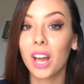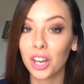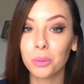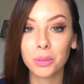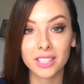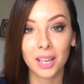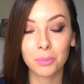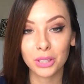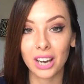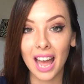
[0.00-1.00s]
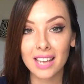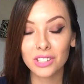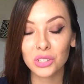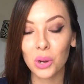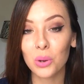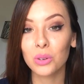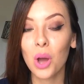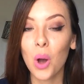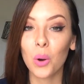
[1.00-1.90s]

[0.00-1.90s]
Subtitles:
100% pure acetone,